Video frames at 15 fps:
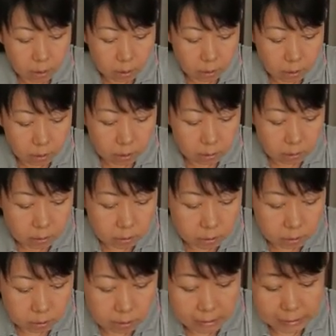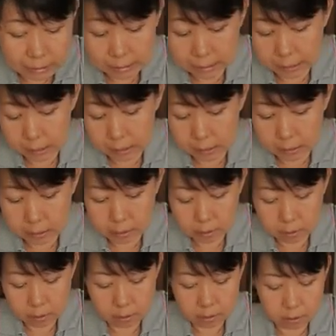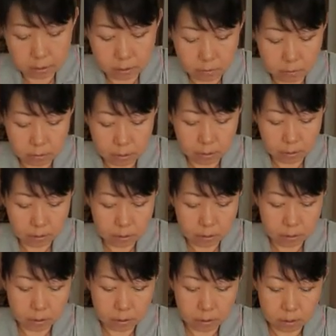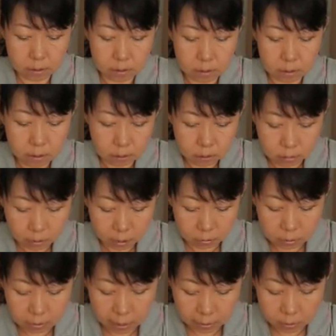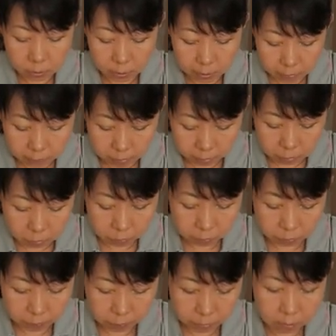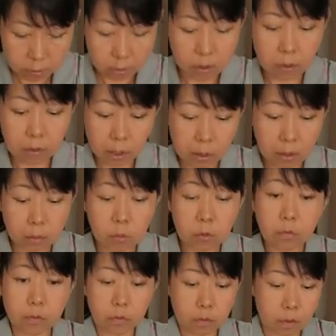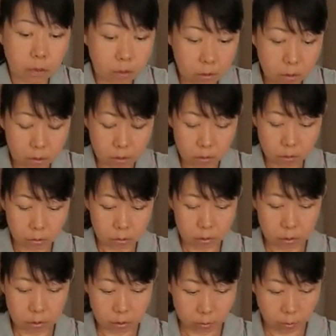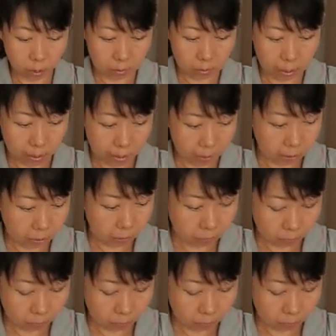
and insert. Right. So now you test whether if they move. Okay, they move. So this is well done.